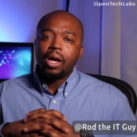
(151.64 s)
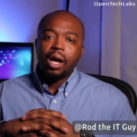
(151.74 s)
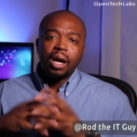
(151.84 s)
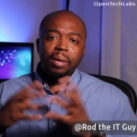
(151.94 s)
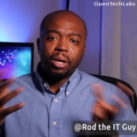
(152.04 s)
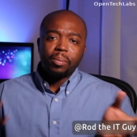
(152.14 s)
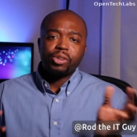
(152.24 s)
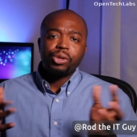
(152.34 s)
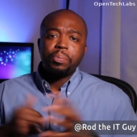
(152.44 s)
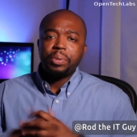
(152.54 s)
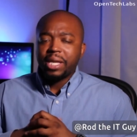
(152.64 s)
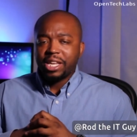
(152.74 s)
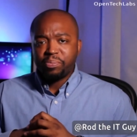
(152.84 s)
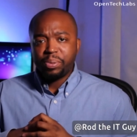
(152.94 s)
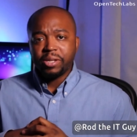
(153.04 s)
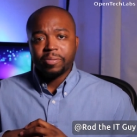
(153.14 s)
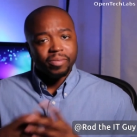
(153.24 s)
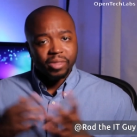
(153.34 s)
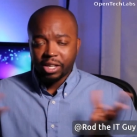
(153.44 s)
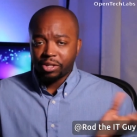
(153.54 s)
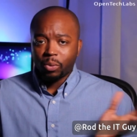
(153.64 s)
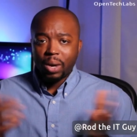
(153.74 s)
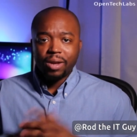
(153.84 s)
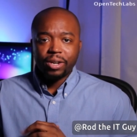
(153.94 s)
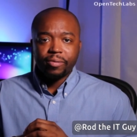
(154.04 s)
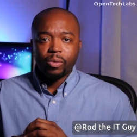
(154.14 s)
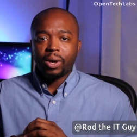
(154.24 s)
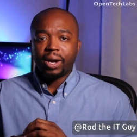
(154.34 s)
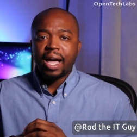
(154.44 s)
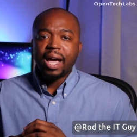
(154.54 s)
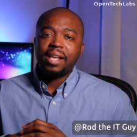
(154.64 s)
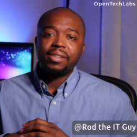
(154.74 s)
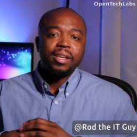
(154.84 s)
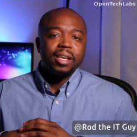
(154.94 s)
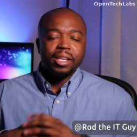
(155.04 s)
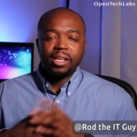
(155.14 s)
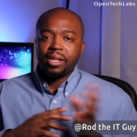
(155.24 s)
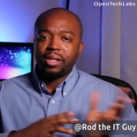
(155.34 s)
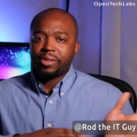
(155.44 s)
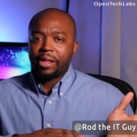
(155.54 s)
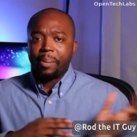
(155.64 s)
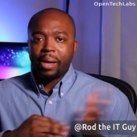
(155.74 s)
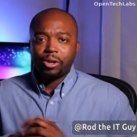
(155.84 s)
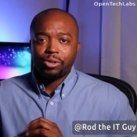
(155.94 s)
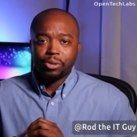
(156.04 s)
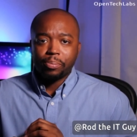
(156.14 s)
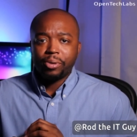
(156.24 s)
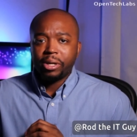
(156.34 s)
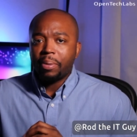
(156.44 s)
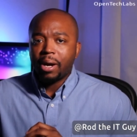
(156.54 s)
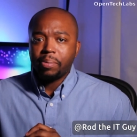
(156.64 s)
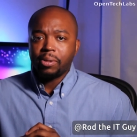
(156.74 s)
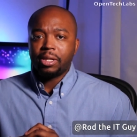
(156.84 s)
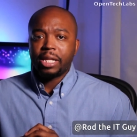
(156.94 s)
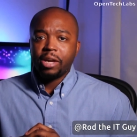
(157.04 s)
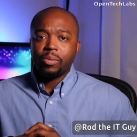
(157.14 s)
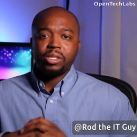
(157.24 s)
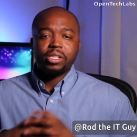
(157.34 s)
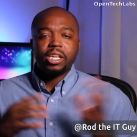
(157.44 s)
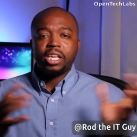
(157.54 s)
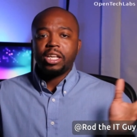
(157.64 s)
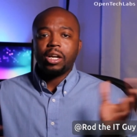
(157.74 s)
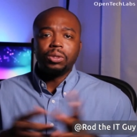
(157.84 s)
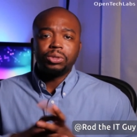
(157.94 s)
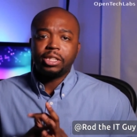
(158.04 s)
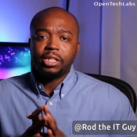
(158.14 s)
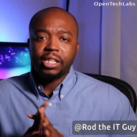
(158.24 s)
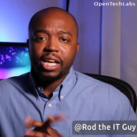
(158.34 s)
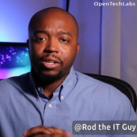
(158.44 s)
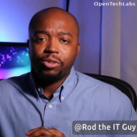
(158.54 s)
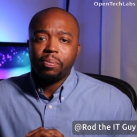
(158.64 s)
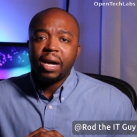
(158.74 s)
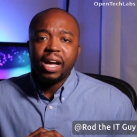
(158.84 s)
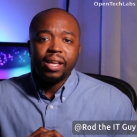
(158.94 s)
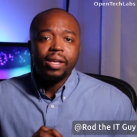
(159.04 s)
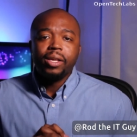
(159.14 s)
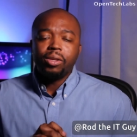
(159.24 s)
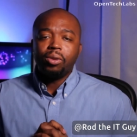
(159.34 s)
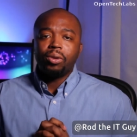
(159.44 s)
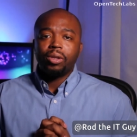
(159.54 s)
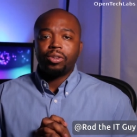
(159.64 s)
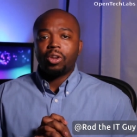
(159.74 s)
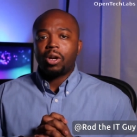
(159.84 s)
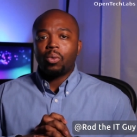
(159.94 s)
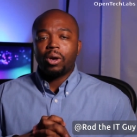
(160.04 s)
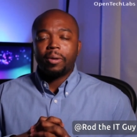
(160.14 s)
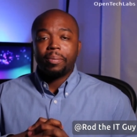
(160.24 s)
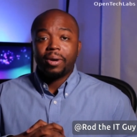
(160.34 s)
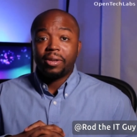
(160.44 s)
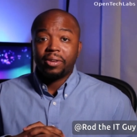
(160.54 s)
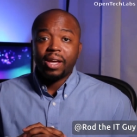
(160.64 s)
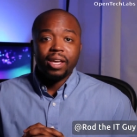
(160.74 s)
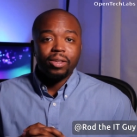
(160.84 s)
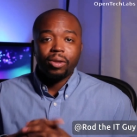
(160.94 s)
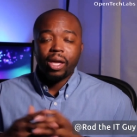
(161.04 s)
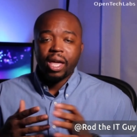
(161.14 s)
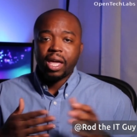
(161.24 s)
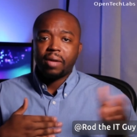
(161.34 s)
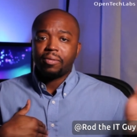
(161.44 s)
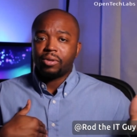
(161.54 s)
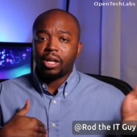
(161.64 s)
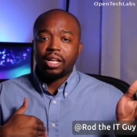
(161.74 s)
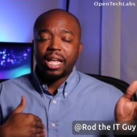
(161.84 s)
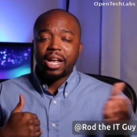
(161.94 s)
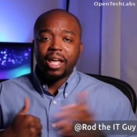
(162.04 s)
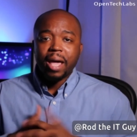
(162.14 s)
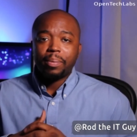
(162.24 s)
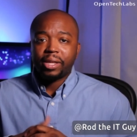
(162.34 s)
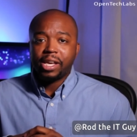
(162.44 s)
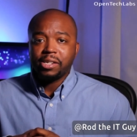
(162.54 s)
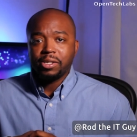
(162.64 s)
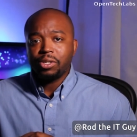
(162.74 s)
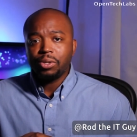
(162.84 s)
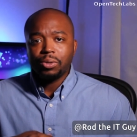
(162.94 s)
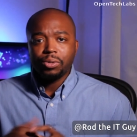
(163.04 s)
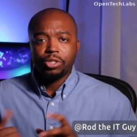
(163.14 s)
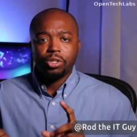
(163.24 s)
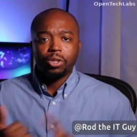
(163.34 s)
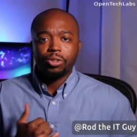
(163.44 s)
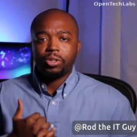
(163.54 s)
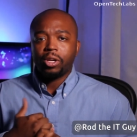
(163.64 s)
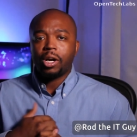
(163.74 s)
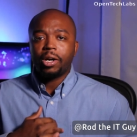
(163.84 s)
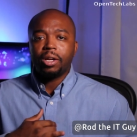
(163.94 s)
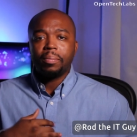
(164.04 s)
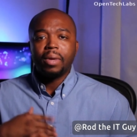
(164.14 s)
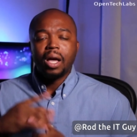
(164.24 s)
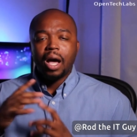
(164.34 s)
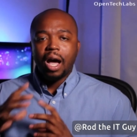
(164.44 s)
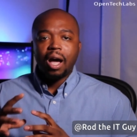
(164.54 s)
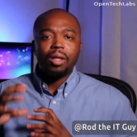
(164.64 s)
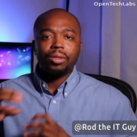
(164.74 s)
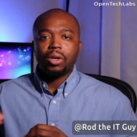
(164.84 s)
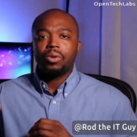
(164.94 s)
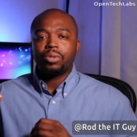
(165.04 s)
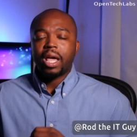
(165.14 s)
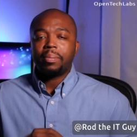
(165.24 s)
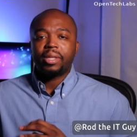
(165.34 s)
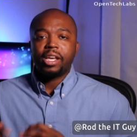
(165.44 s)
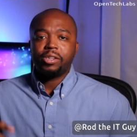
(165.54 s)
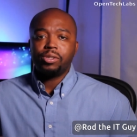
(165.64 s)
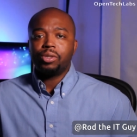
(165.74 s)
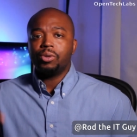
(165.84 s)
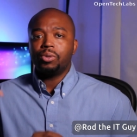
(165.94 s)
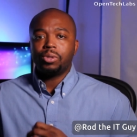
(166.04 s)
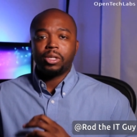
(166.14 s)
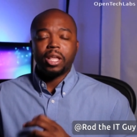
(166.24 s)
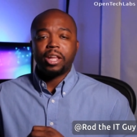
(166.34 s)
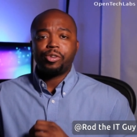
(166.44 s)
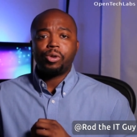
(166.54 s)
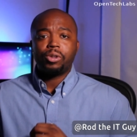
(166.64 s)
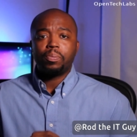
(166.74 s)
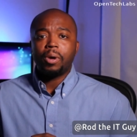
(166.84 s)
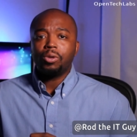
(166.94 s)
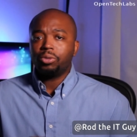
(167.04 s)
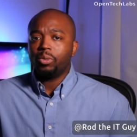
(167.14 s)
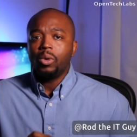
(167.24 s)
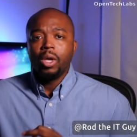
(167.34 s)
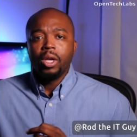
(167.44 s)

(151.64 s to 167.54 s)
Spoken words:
Number 2, PHP. It's around everywhere, guys. cPanel is a pretty popular language. Any hosting account you buy, you can start a WordPress site. You can have a lot of application tools, Sugar CRM. All of those application tools are at your disposal.